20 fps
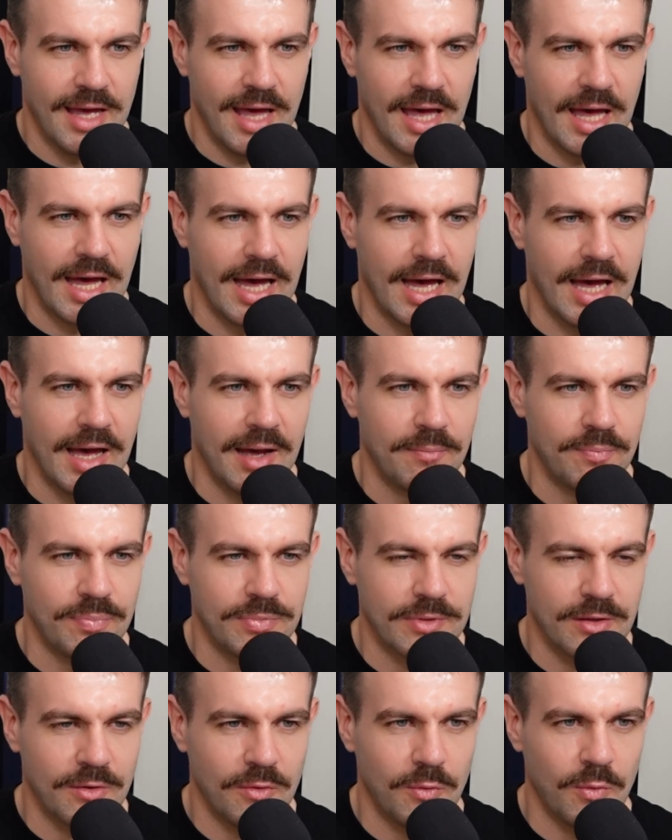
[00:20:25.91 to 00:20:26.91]

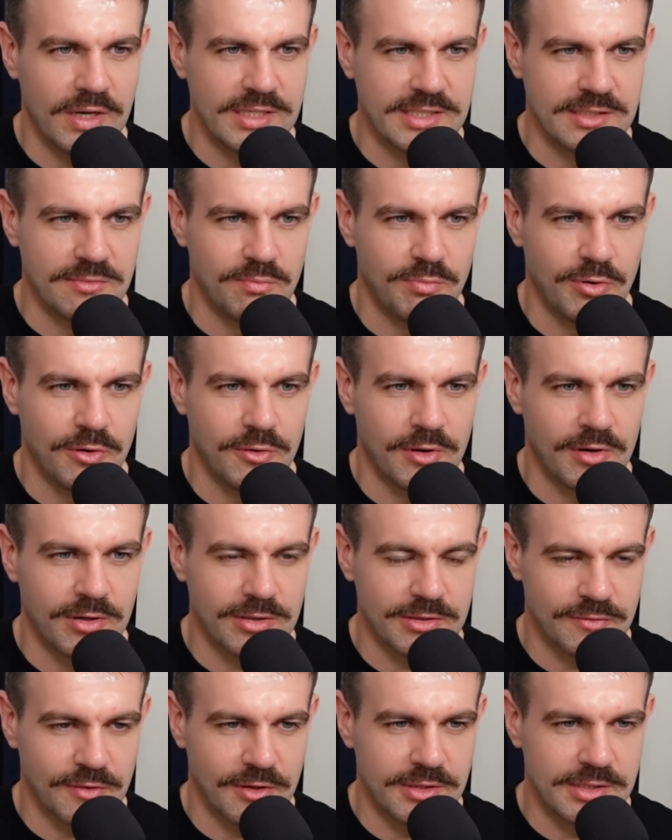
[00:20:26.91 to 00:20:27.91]
Um, Western
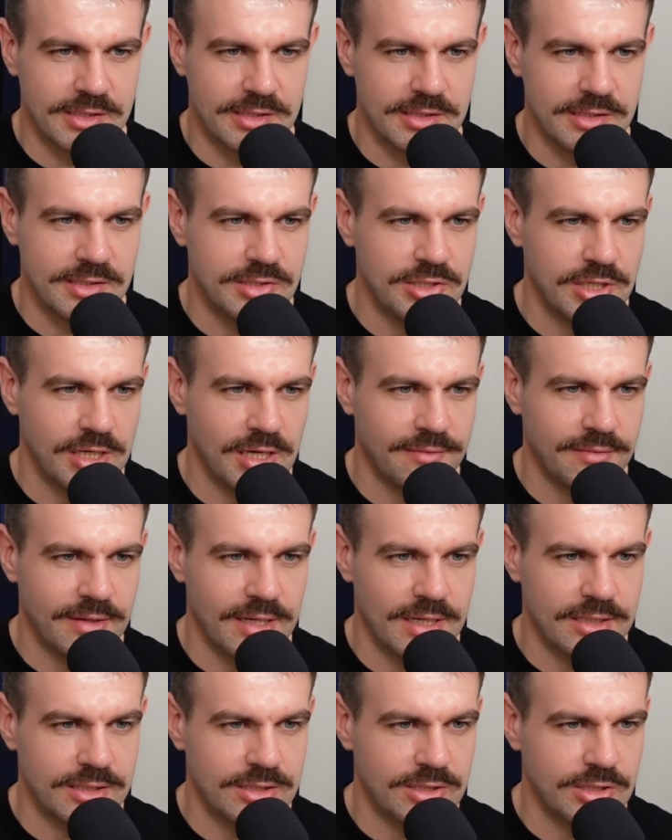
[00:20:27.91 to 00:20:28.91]
Bulldogs versus
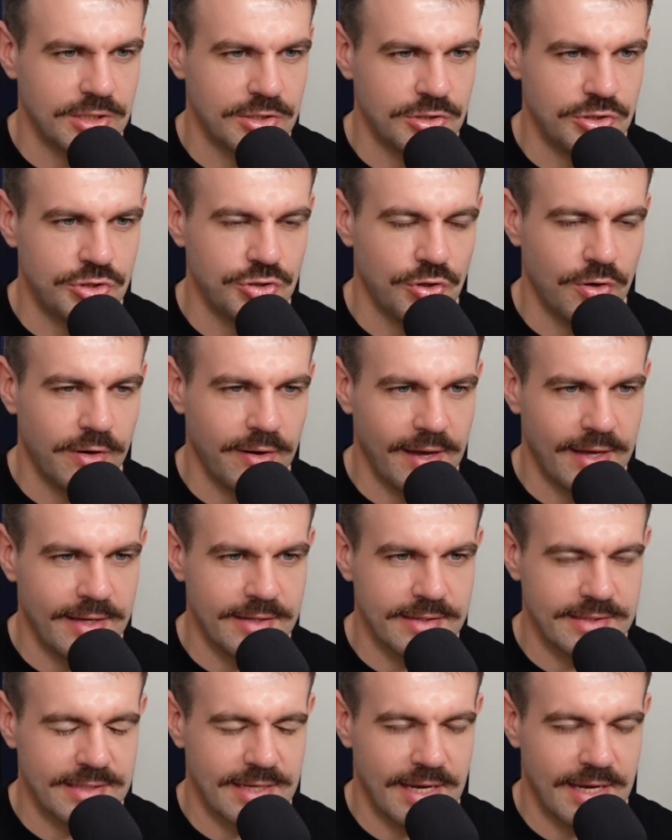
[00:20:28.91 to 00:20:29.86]
GWS Giants.